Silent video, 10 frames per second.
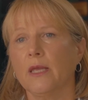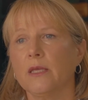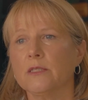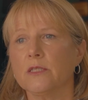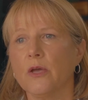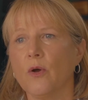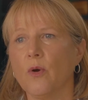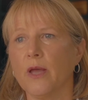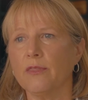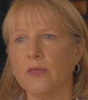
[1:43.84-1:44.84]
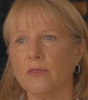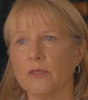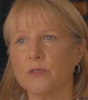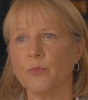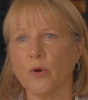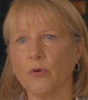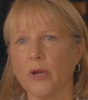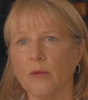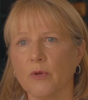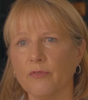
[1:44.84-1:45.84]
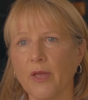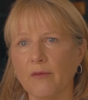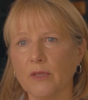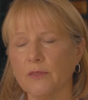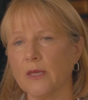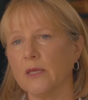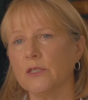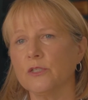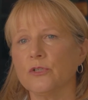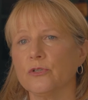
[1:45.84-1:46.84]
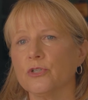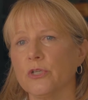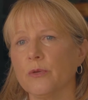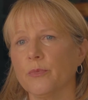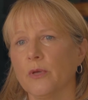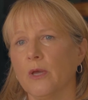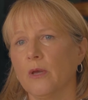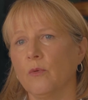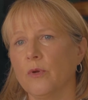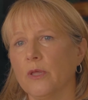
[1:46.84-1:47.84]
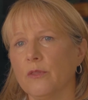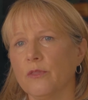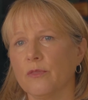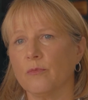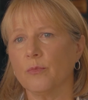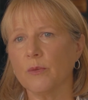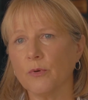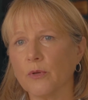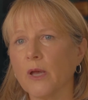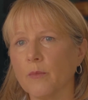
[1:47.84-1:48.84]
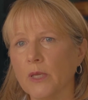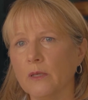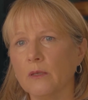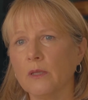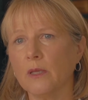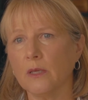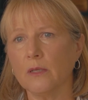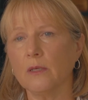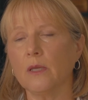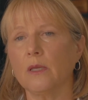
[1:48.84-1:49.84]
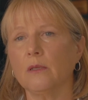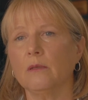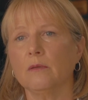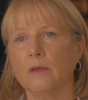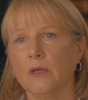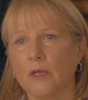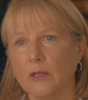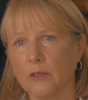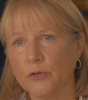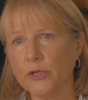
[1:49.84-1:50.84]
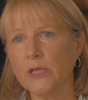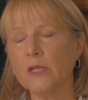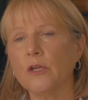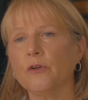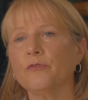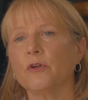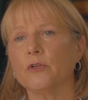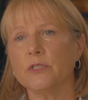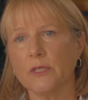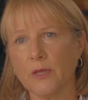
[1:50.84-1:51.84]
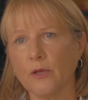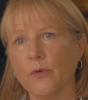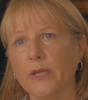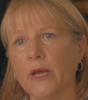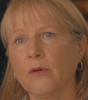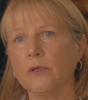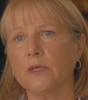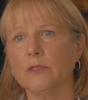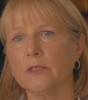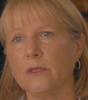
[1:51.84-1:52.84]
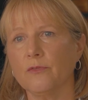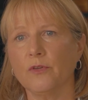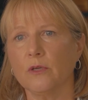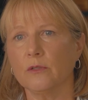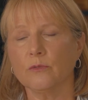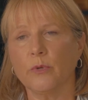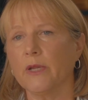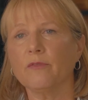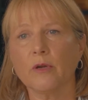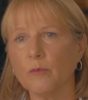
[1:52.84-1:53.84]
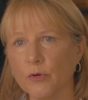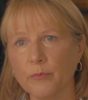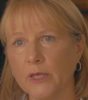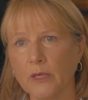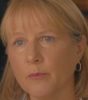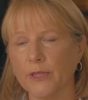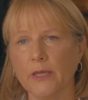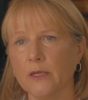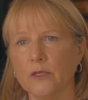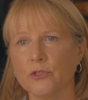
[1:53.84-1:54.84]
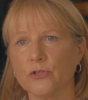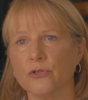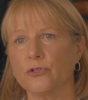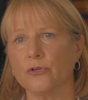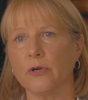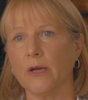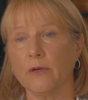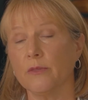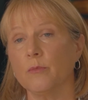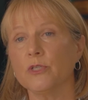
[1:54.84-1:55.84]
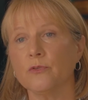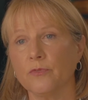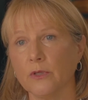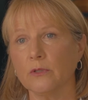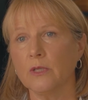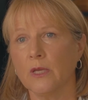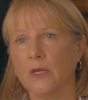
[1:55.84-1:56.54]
And so I think this program of having that internship with people coming in and learning here first and then going out into the field, whatever it would be, planning a church or out on the mission field.